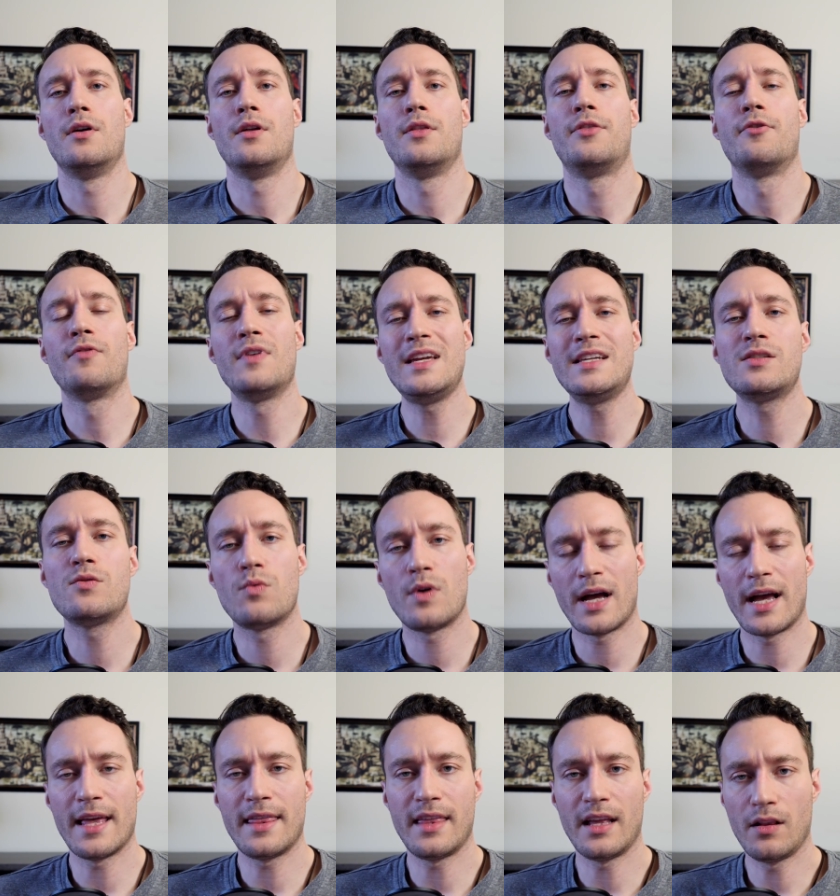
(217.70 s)
the reason
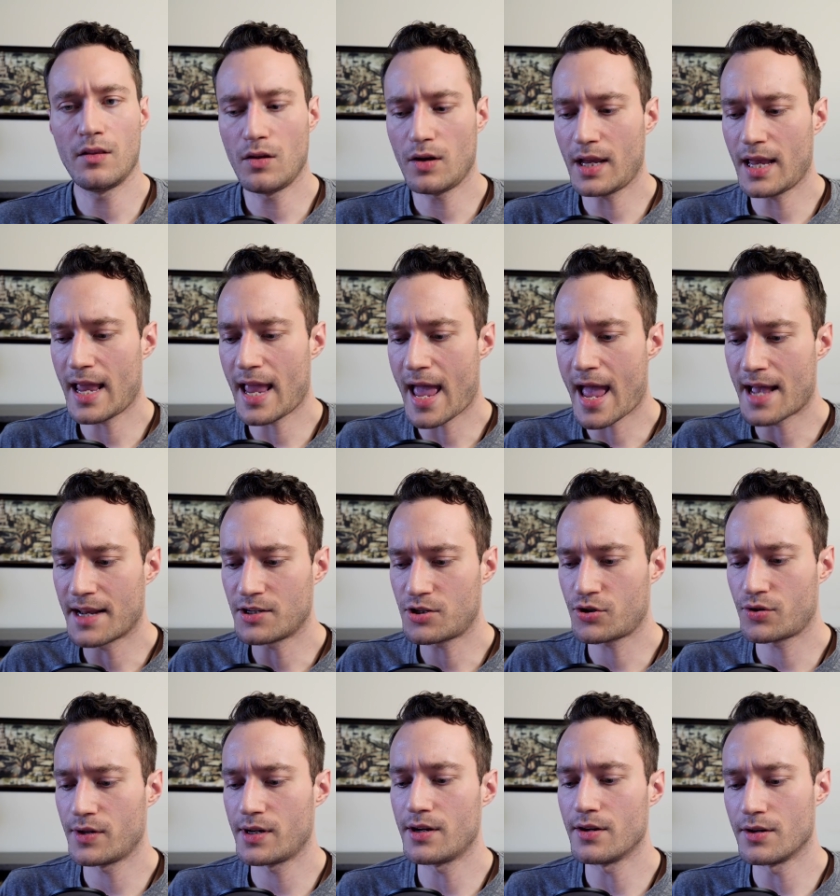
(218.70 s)
why I think looking at
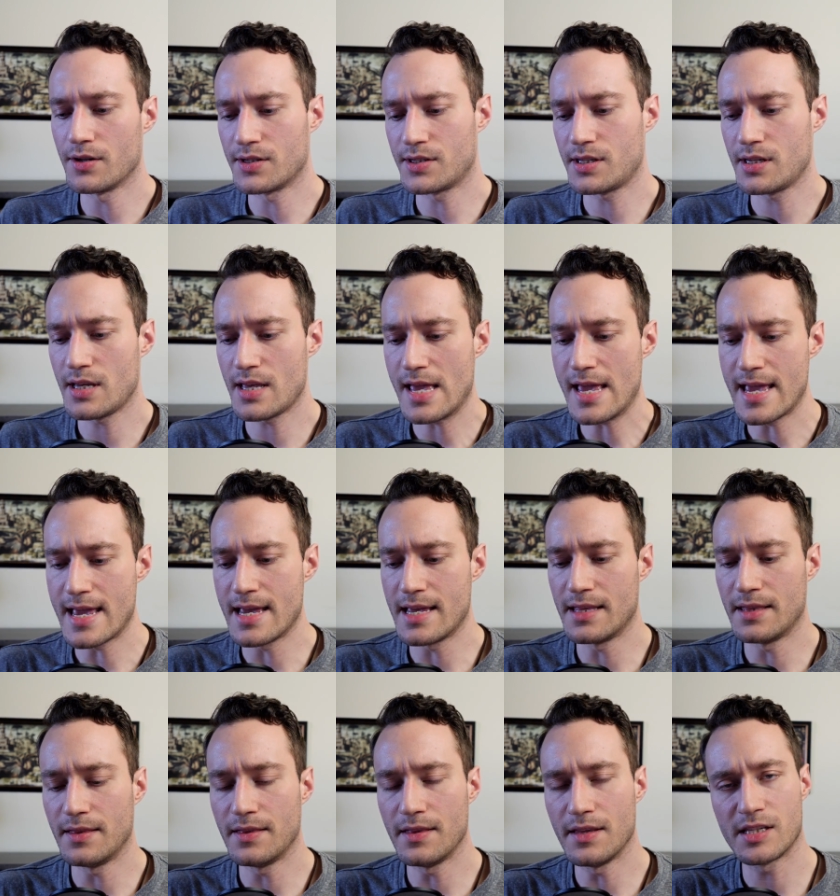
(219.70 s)
triggers
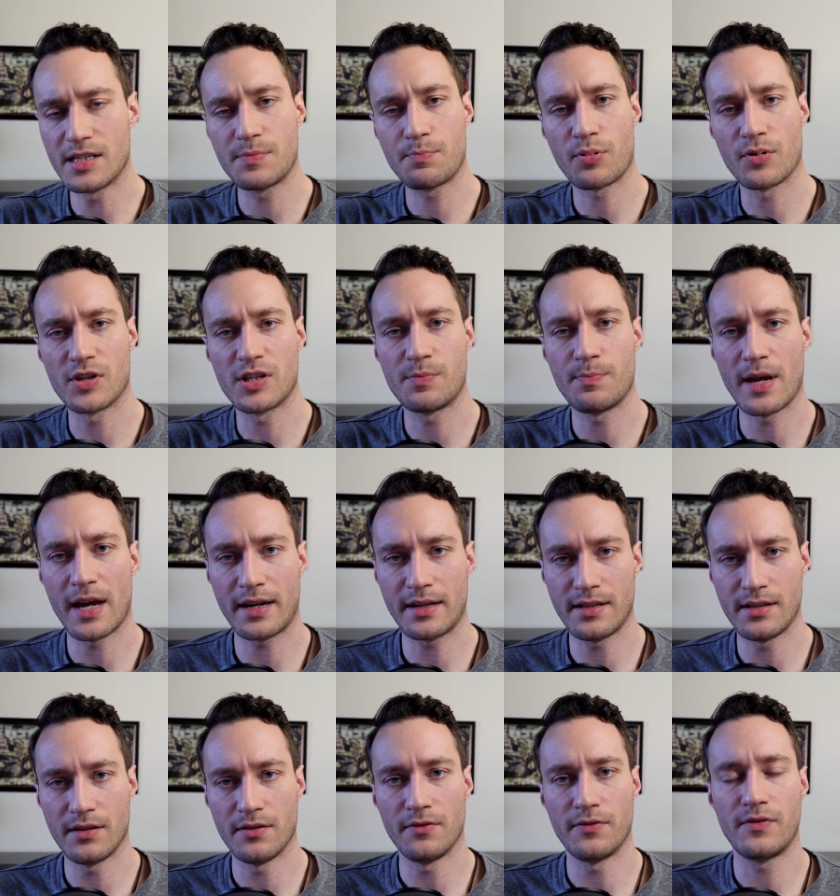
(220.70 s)
in this
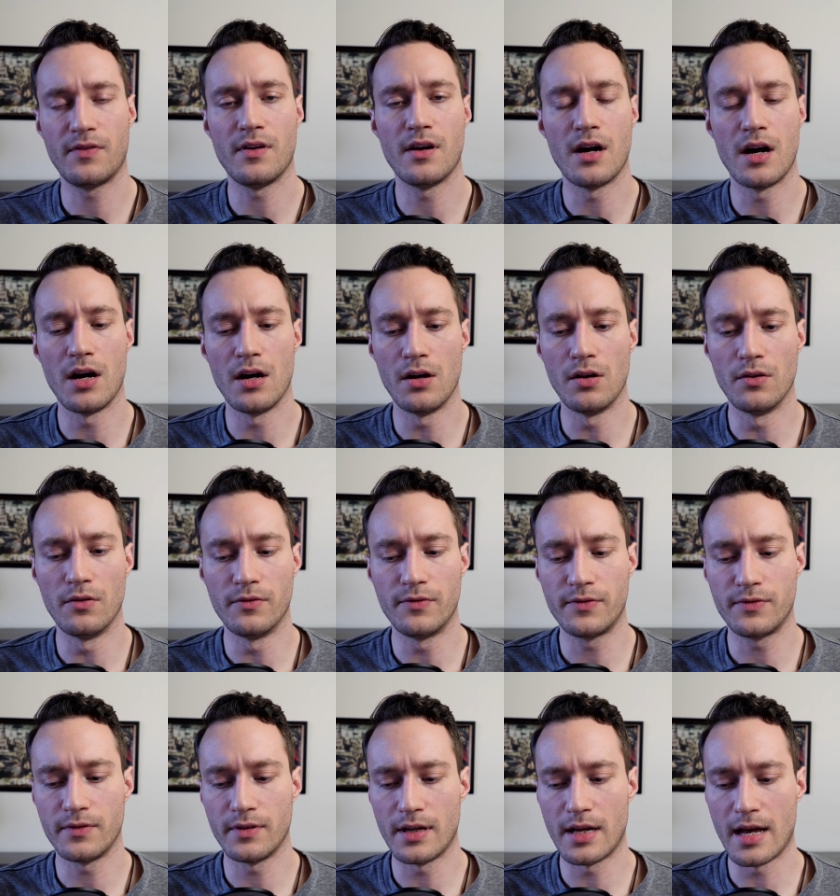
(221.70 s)
perspective
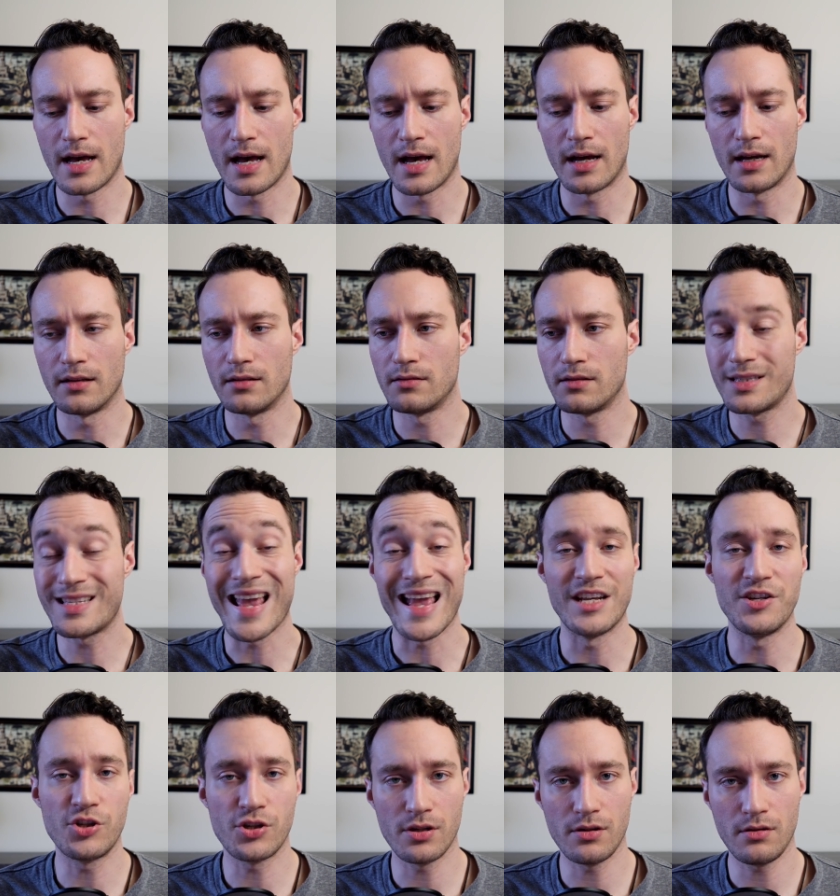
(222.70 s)
of uh,
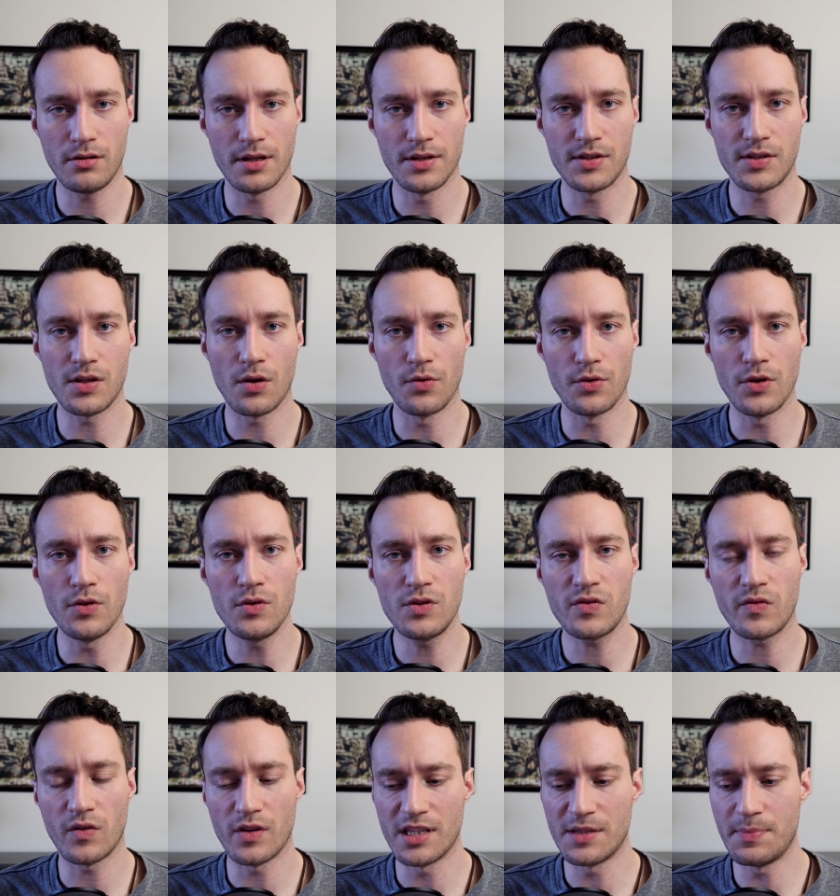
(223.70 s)
tension is so
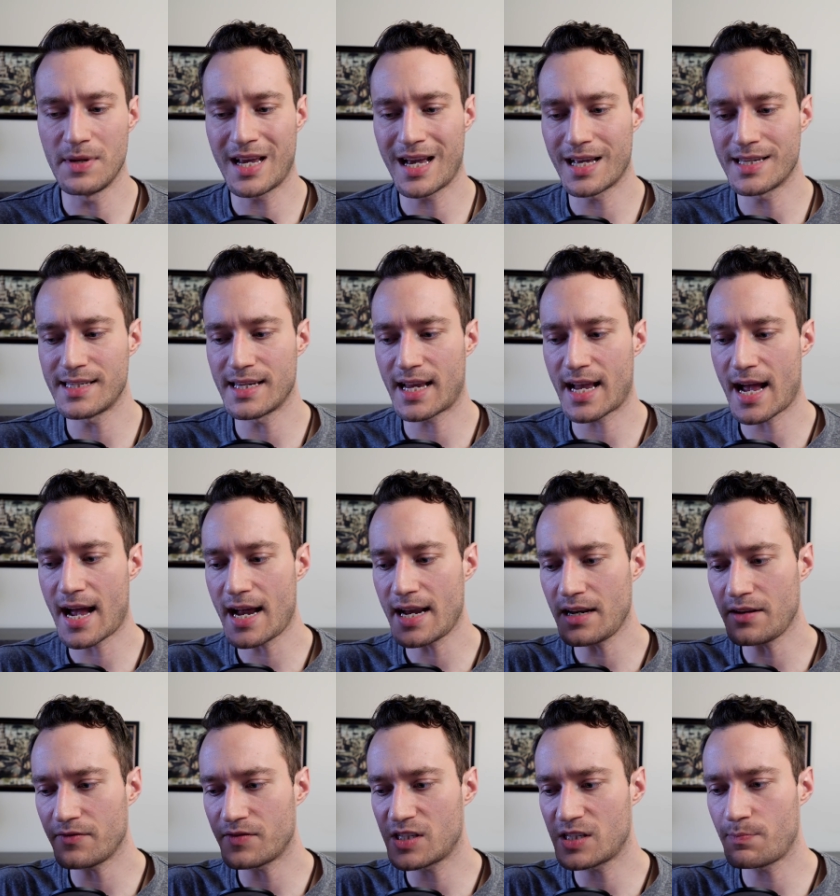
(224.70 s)
useful is because it kind
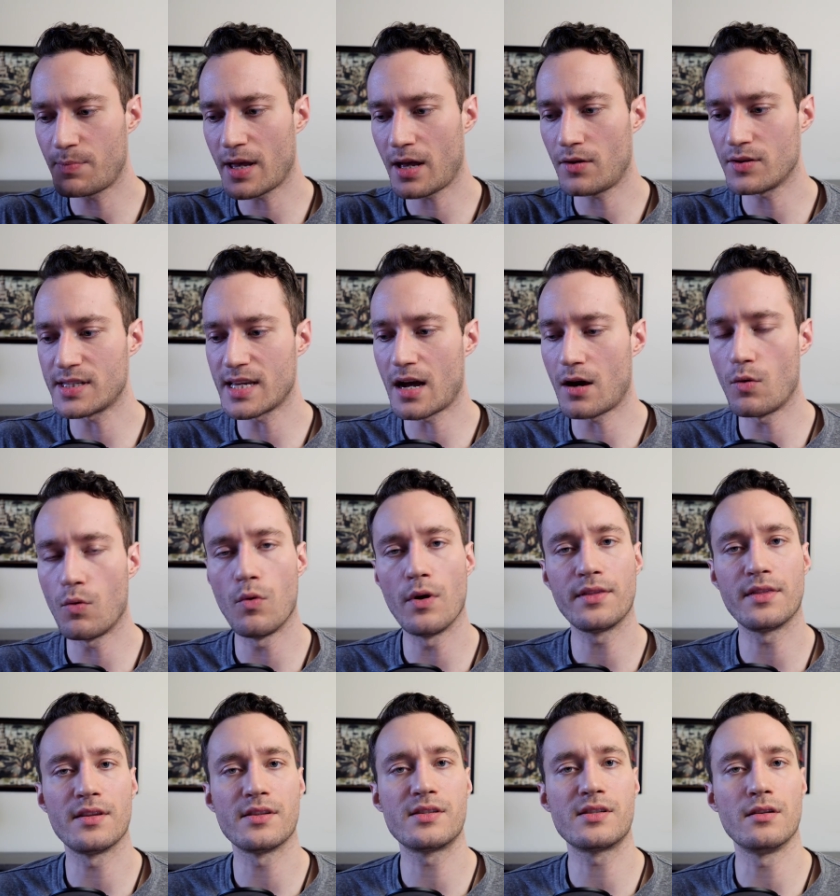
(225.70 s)
of spells out
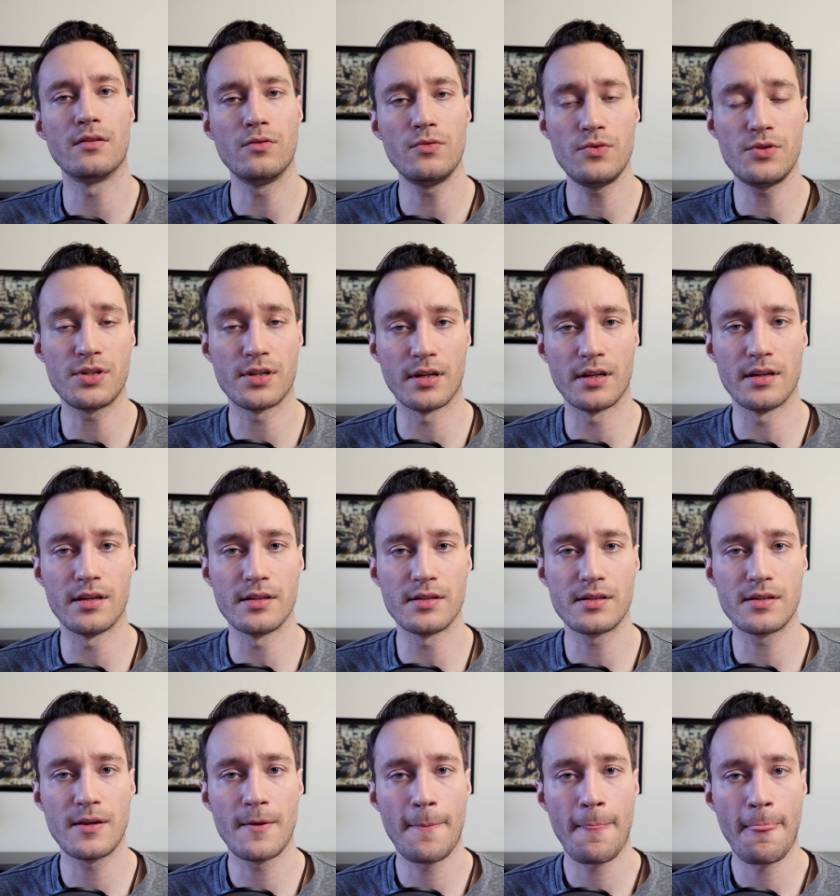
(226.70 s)
what the solution is.